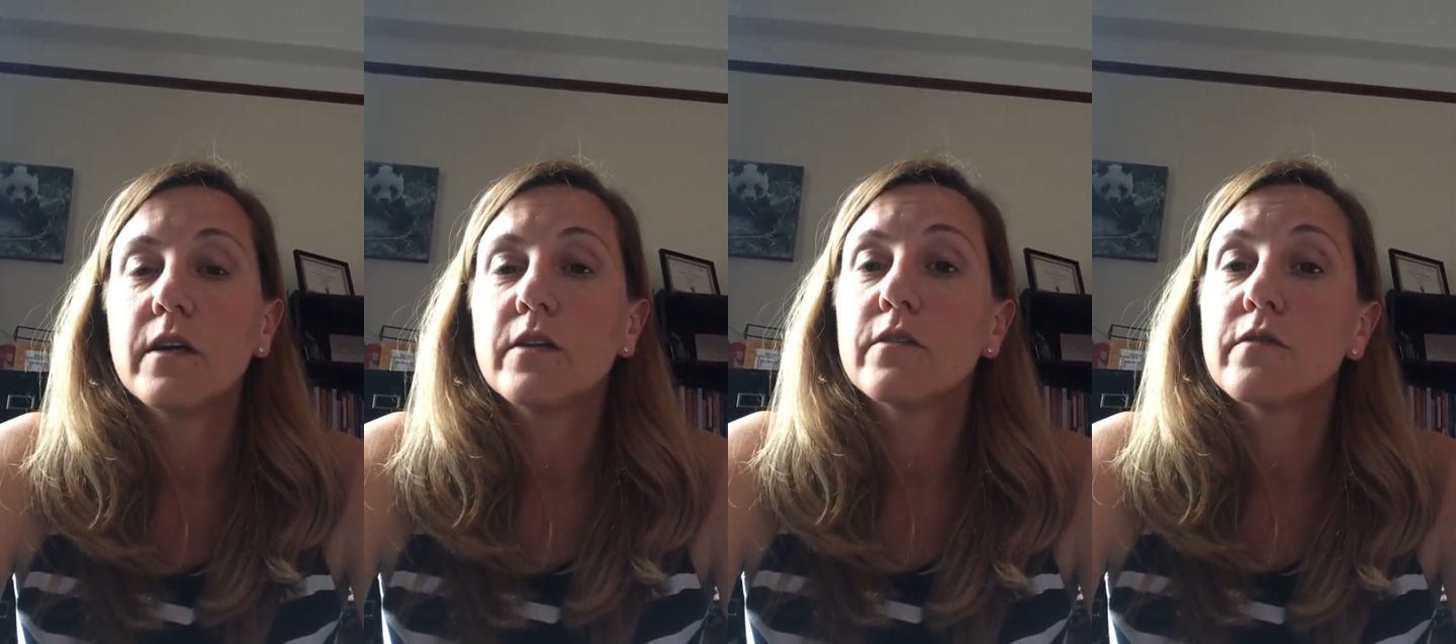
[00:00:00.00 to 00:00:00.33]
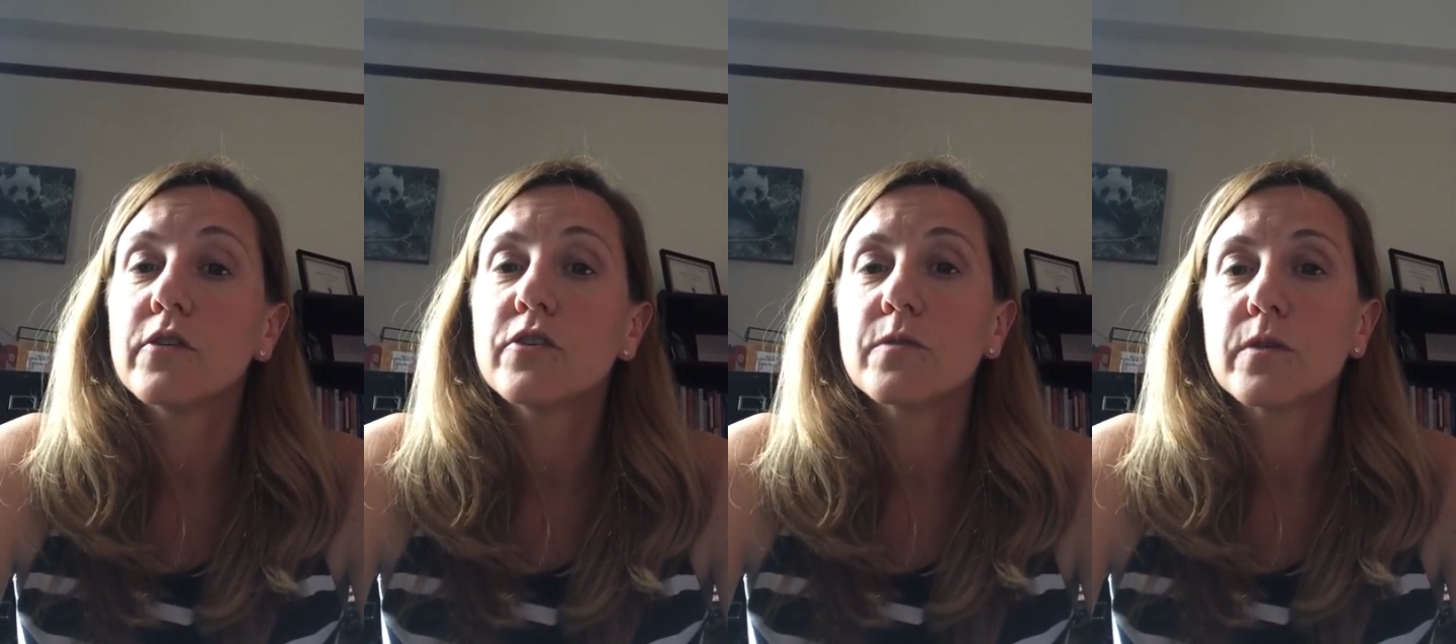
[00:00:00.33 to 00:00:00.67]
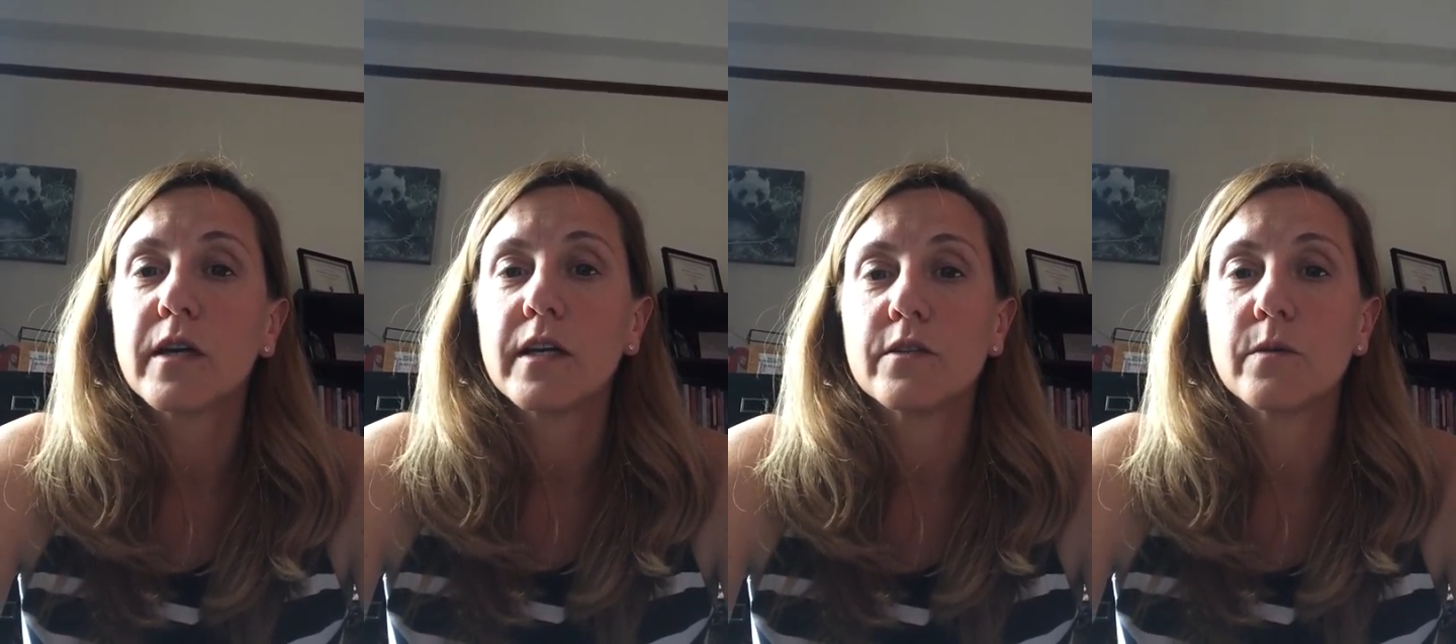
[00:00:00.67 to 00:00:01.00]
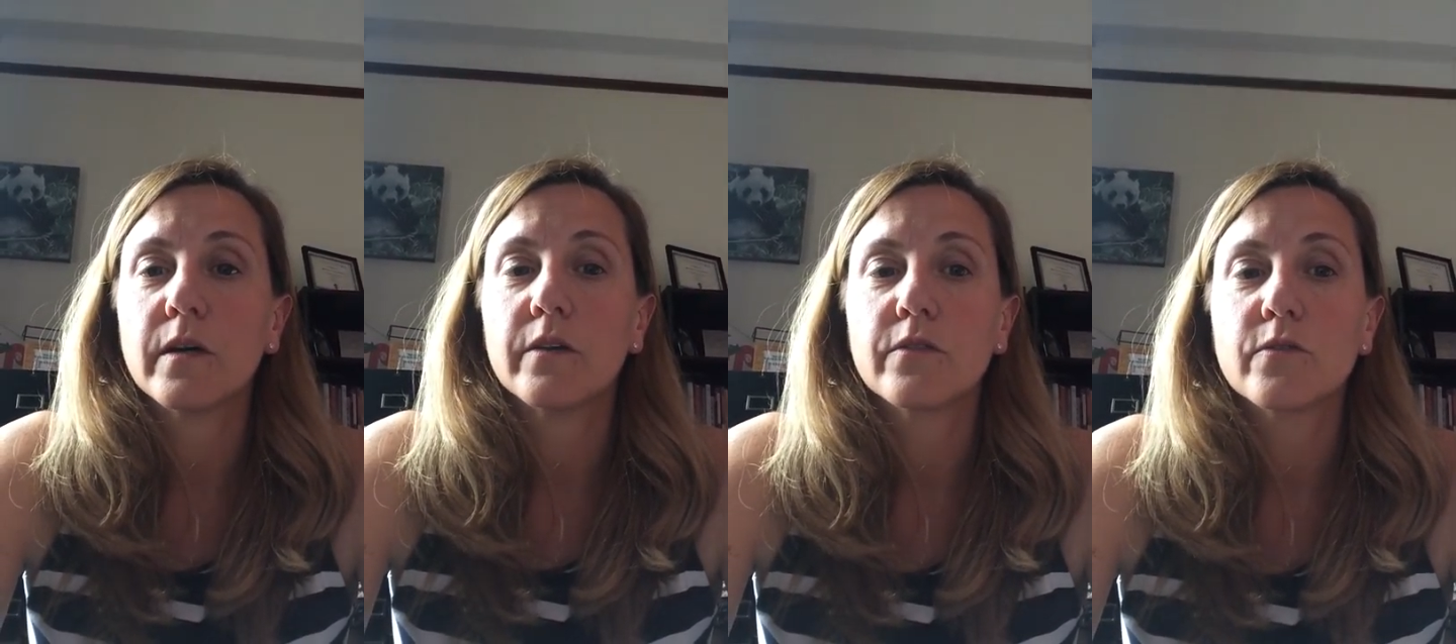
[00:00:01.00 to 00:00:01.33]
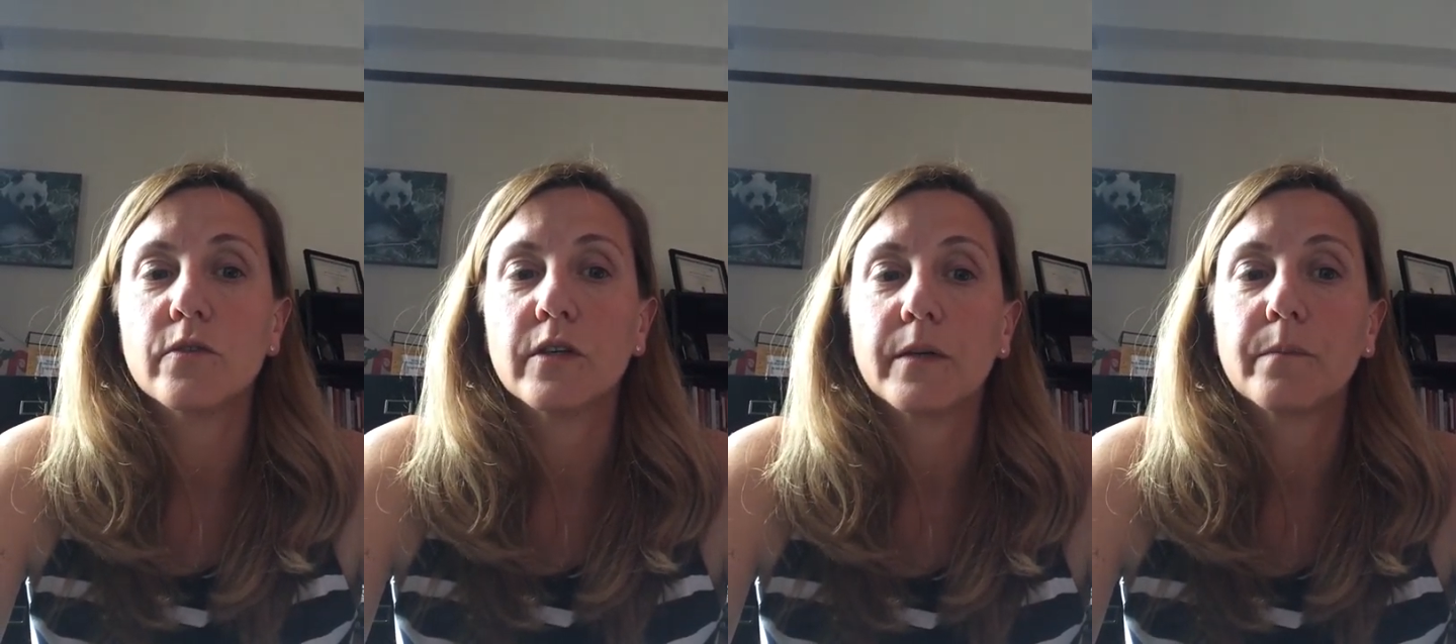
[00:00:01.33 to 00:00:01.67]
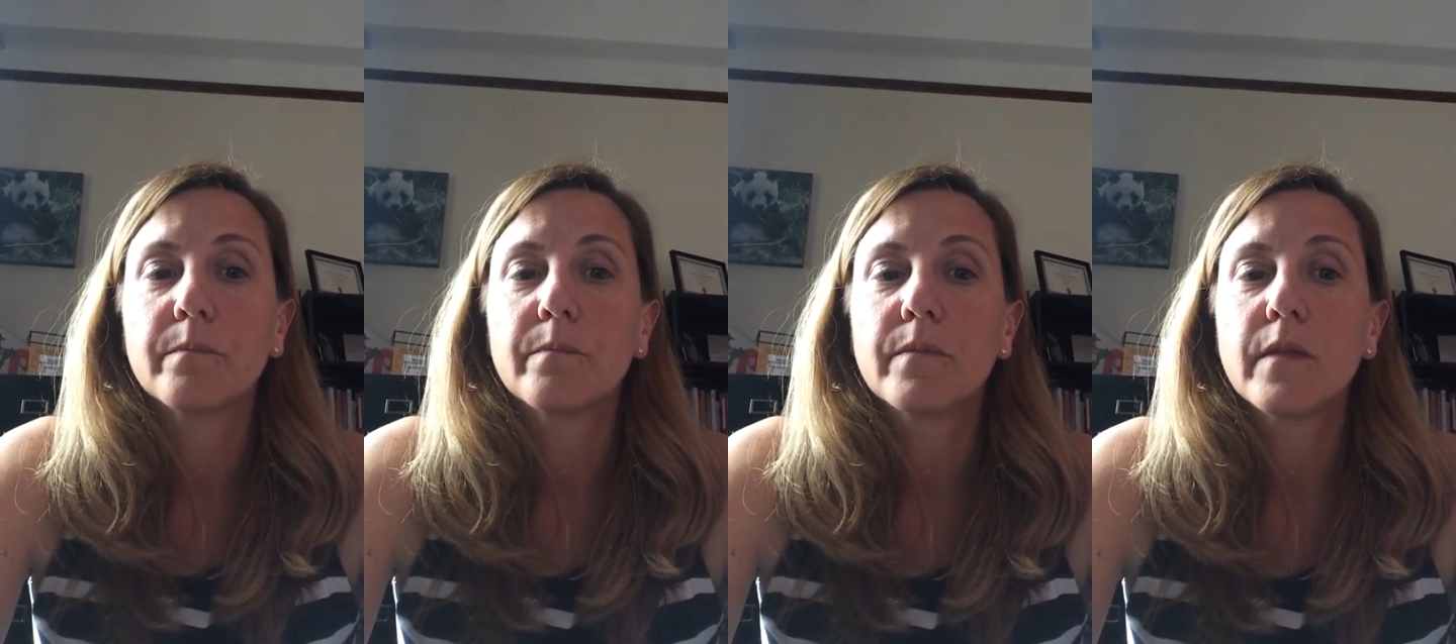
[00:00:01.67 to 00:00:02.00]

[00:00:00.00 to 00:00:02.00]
to virtual K 12 schooling.